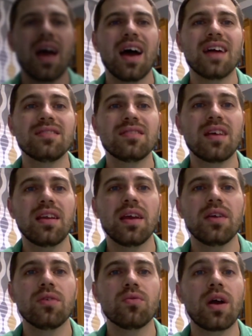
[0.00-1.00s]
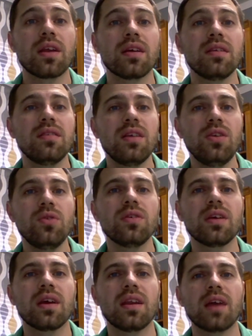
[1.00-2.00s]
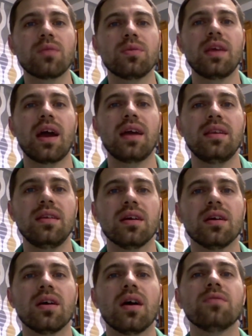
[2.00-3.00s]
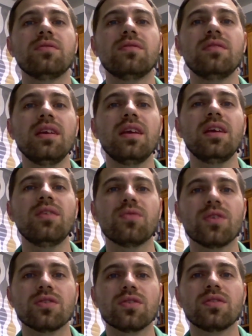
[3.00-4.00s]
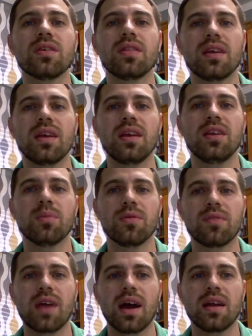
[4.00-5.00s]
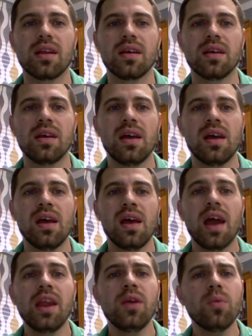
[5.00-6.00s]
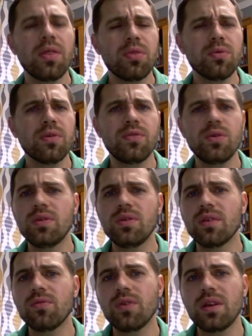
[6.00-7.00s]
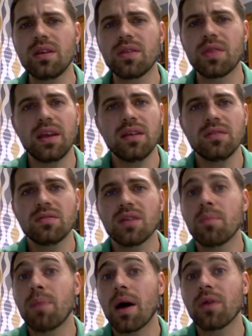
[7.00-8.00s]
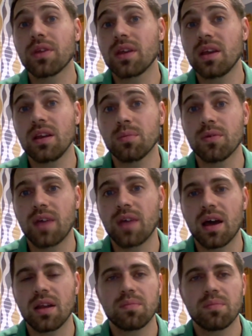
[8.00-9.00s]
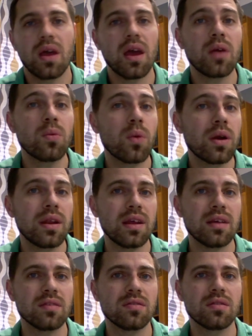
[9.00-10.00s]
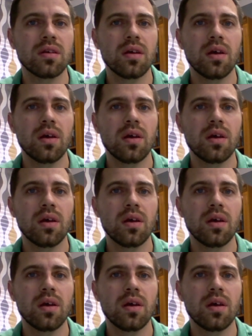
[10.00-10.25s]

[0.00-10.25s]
On Sunday, Ron continued to connect with the idea of seeking first the kingdom of God. And he went through a few different things about the kingdom of God and what it is.